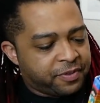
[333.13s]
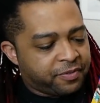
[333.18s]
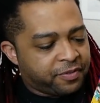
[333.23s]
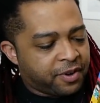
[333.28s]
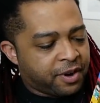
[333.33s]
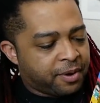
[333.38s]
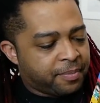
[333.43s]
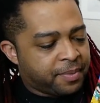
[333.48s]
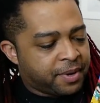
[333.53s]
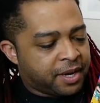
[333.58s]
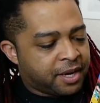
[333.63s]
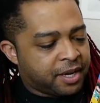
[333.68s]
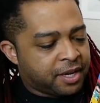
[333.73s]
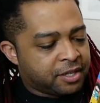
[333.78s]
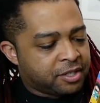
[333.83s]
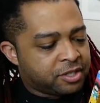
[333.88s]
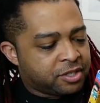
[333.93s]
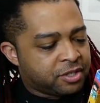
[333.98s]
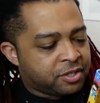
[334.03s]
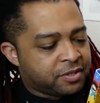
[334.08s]
from uh,
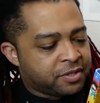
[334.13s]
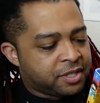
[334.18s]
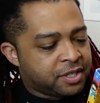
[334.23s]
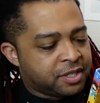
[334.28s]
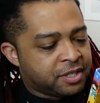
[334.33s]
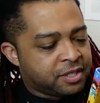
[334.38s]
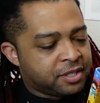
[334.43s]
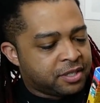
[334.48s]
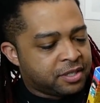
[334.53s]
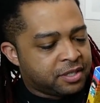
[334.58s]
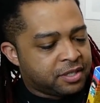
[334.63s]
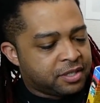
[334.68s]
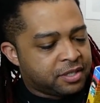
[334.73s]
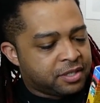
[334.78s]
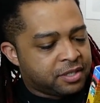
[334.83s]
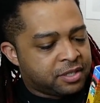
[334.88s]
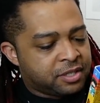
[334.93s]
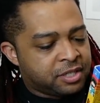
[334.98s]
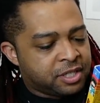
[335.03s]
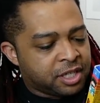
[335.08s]
Shonen
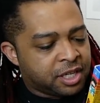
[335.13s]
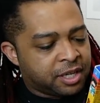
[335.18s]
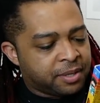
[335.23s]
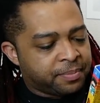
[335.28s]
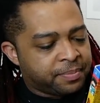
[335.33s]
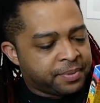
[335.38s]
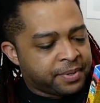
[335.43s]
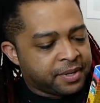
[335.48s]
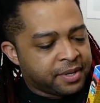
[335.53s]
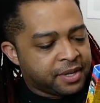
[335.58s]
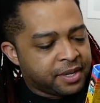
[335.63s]
Jump